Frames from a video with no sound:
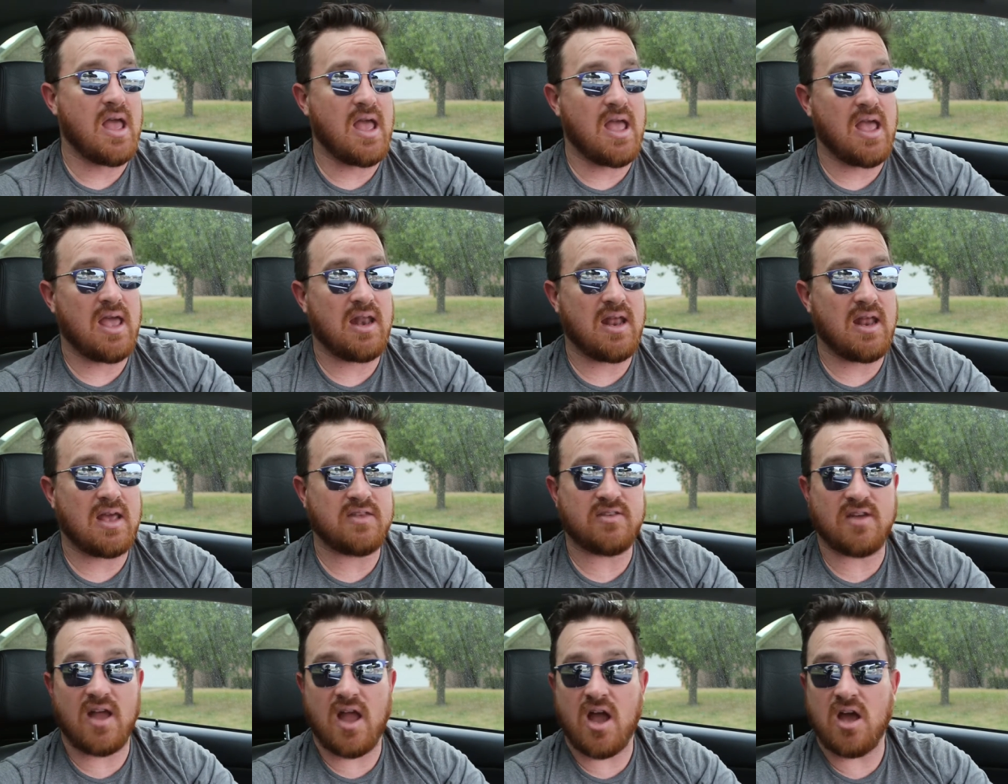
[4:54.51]
And
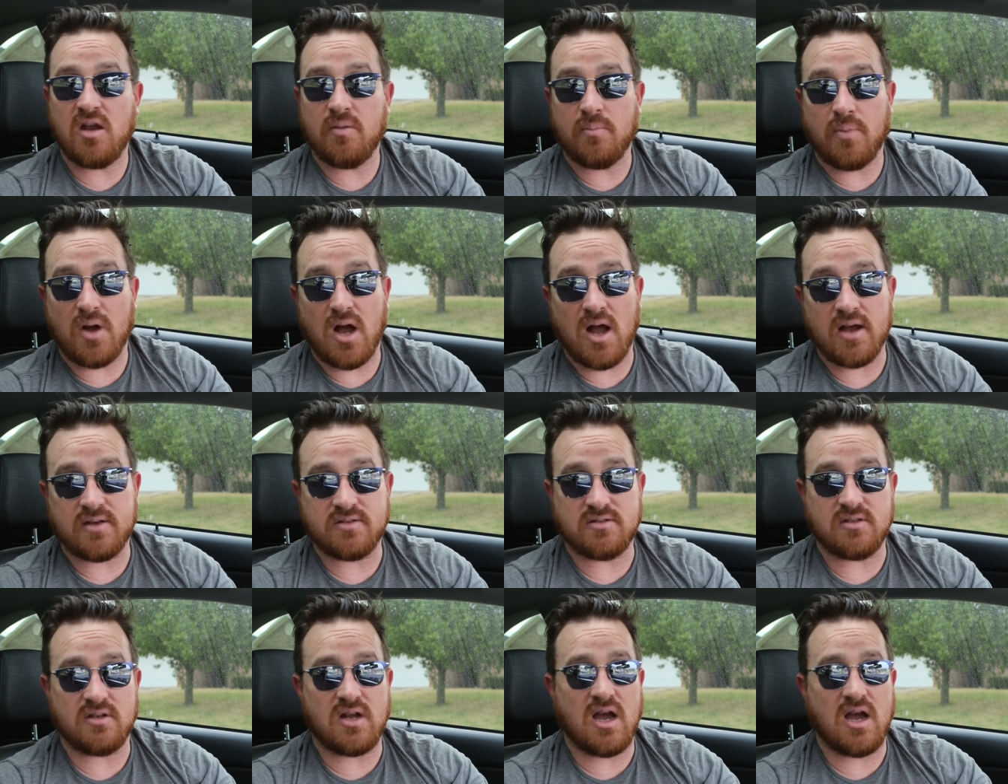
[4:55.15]
as I
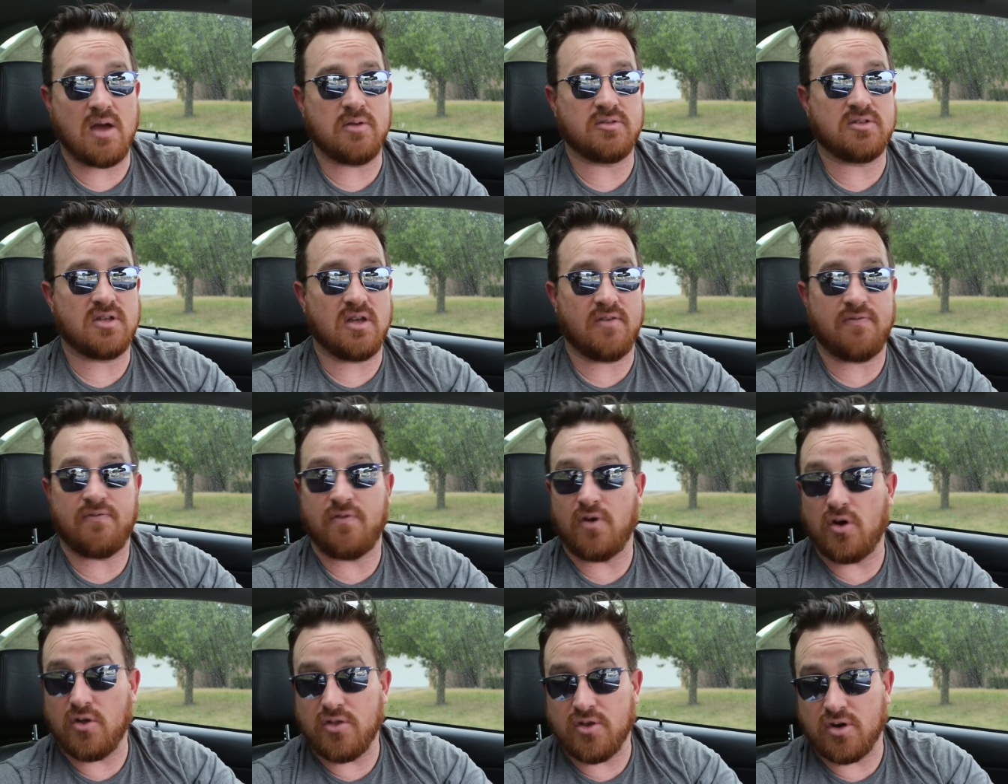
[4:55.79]
unboxed it, I was
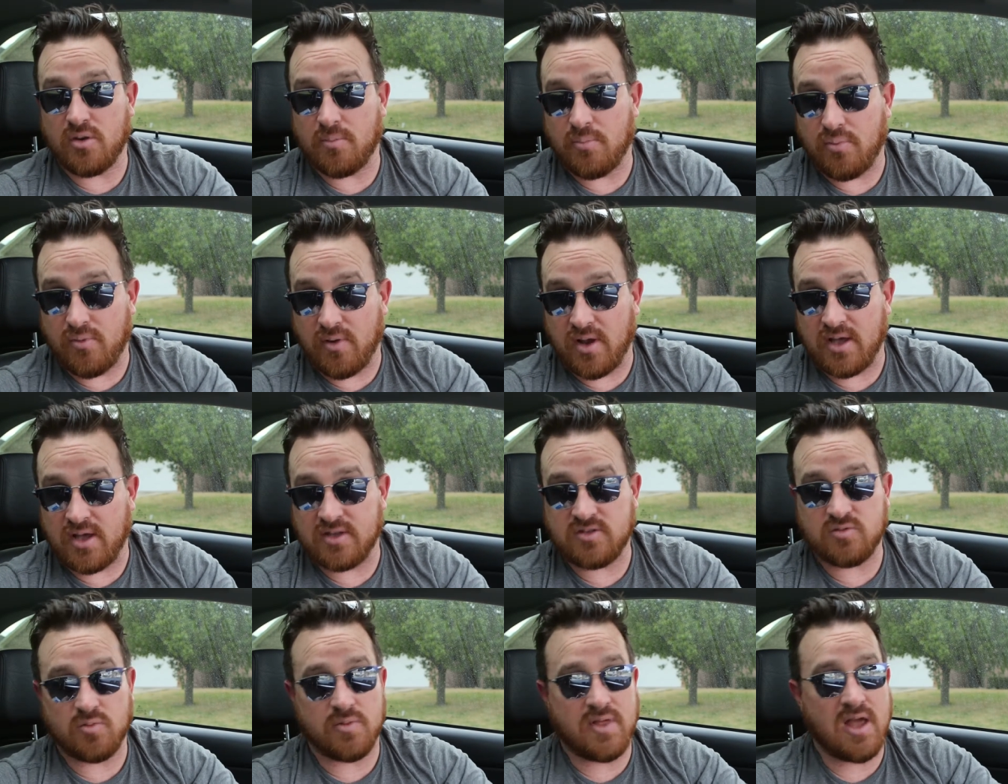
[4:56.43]
further
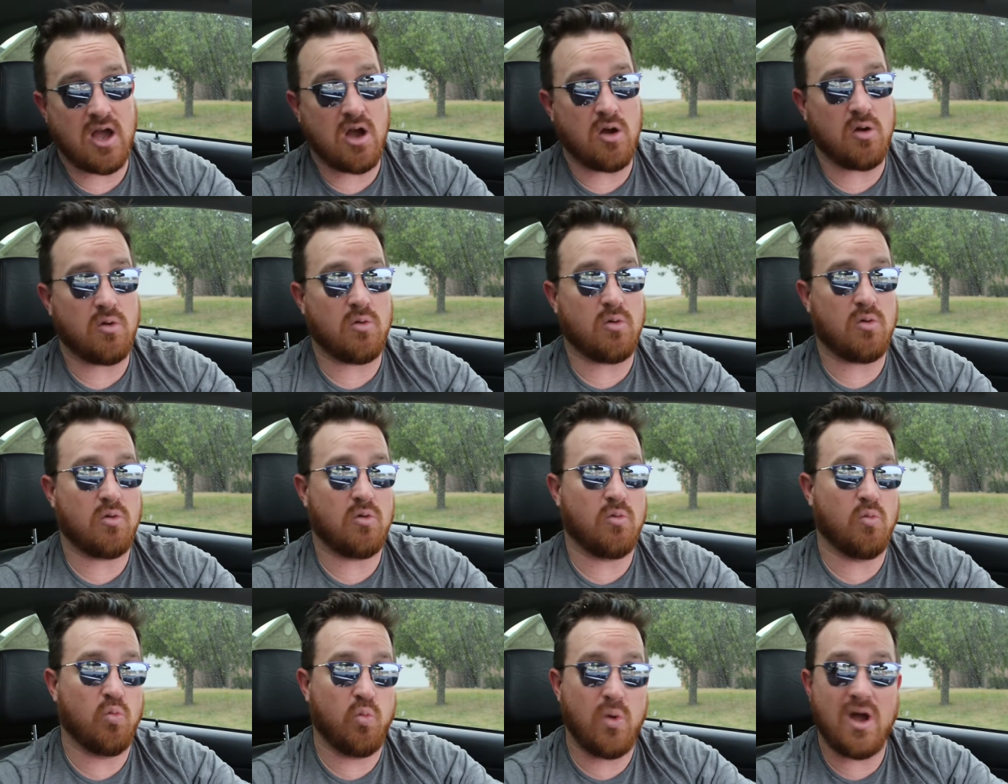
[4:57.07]
impressed with how
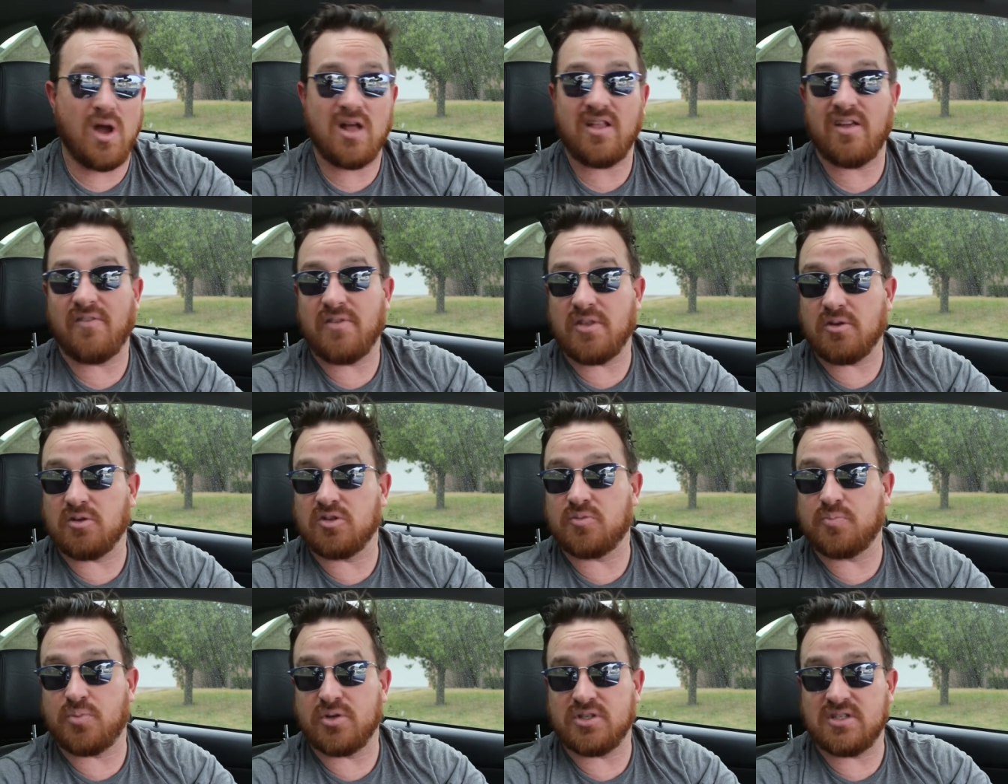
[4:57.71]
well
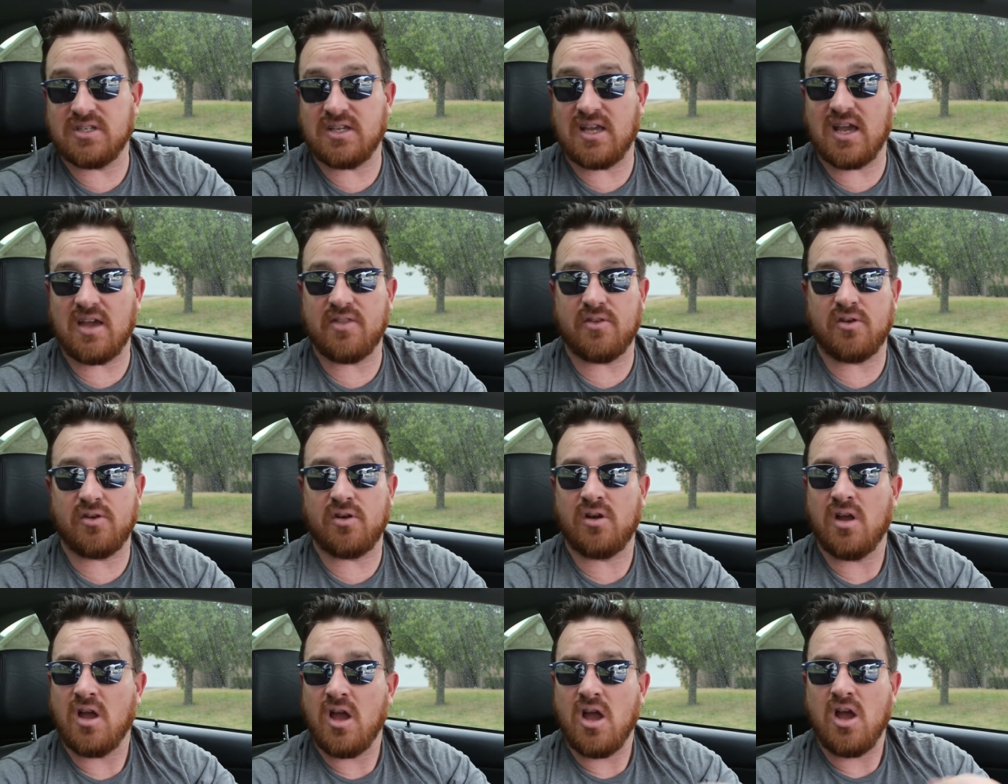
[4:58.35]
everything was put
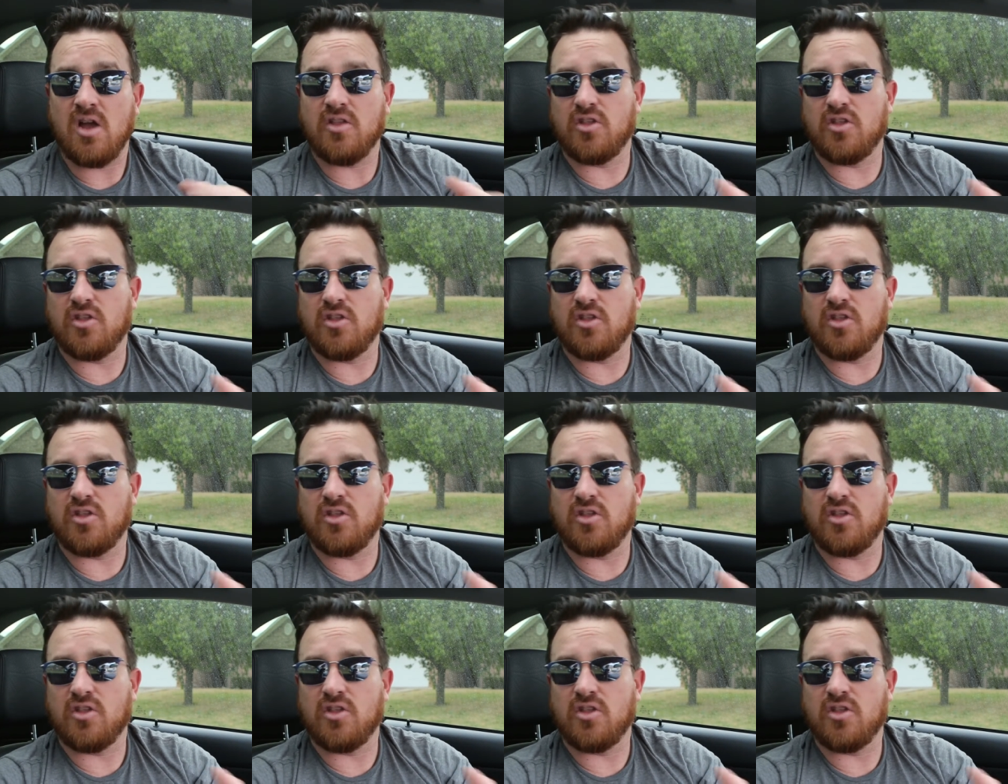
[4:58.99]
together.